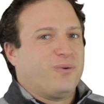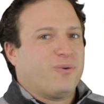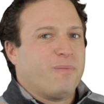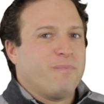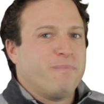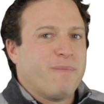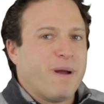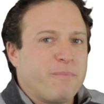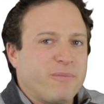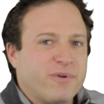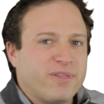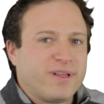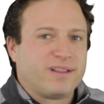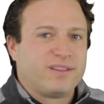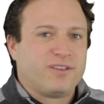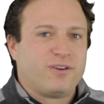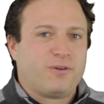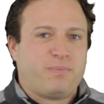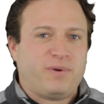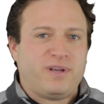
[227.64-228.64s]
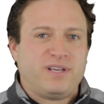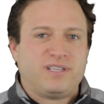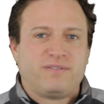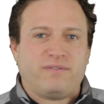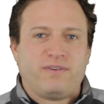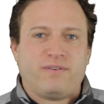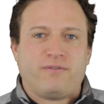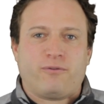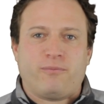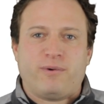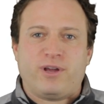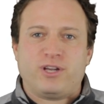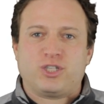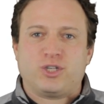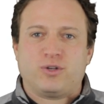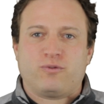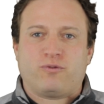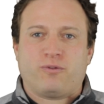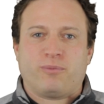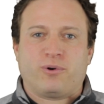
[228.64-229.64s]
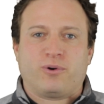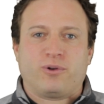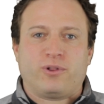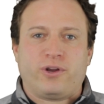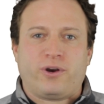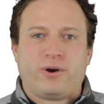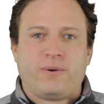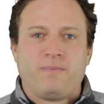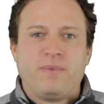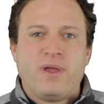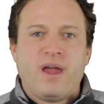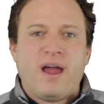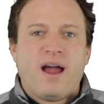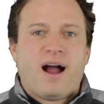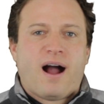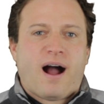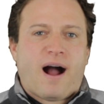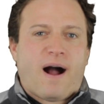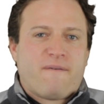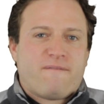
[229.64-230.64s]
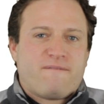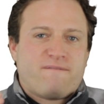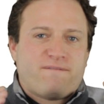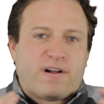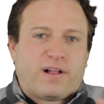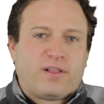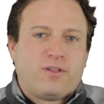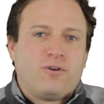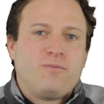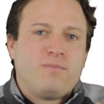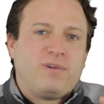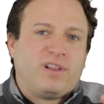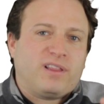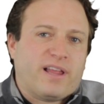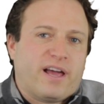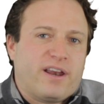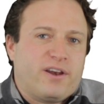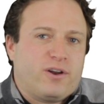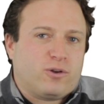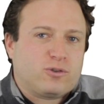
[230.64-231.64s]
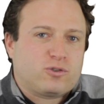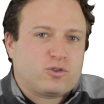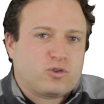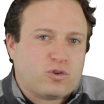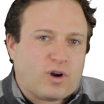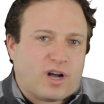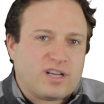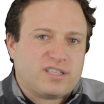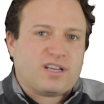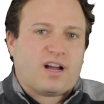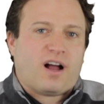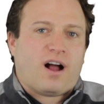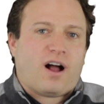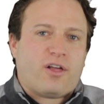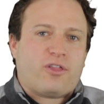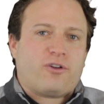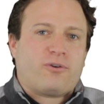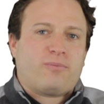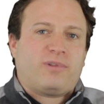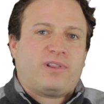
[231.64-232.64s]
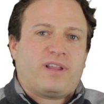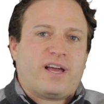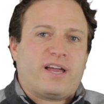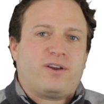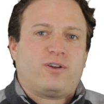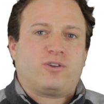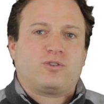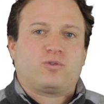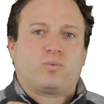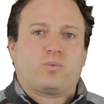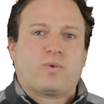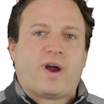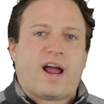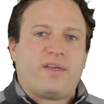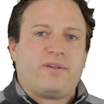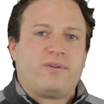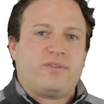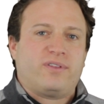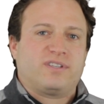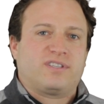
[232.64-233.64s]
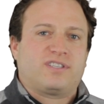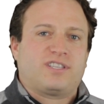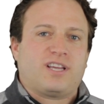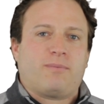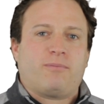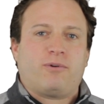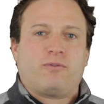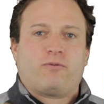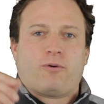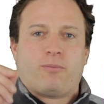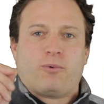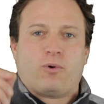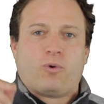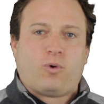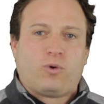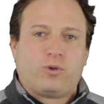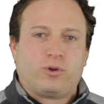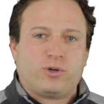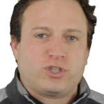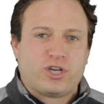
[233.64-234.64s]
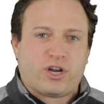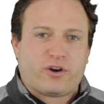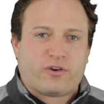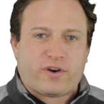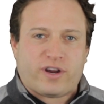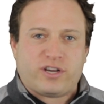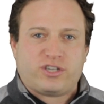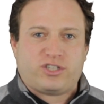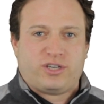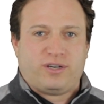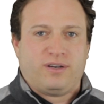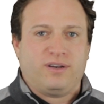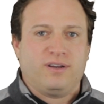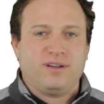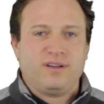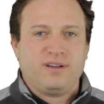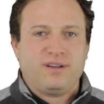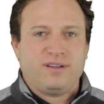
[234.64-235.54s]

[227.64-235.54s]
Remember that little piece of information from earlier? A fellow millennial trusts other millennials rather than someone from an older generation.